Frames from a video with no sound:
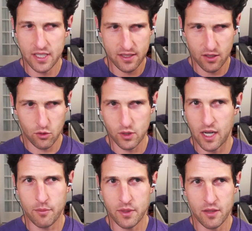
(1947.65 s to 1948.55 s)
It's a whole
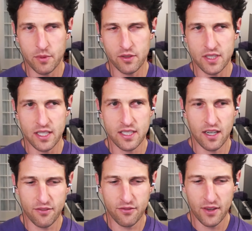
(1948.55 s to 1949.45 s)
company that builds this
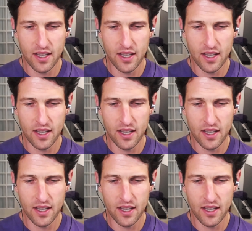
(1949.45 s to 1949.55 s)
stuff.